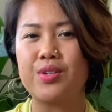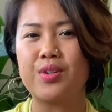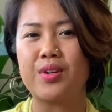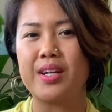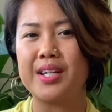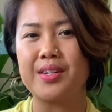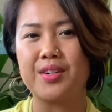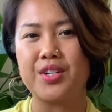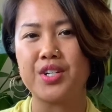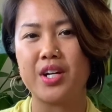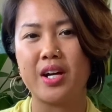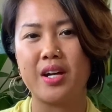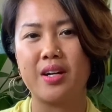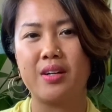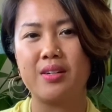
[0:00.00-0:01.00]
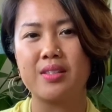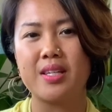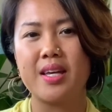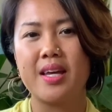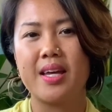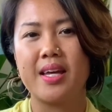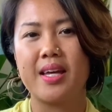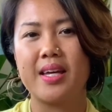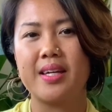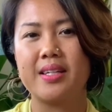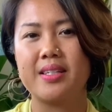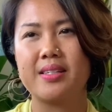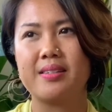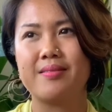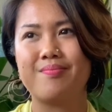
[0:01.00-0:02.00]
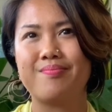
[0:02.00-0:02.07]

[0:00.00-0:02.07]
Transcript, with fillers: your inner child and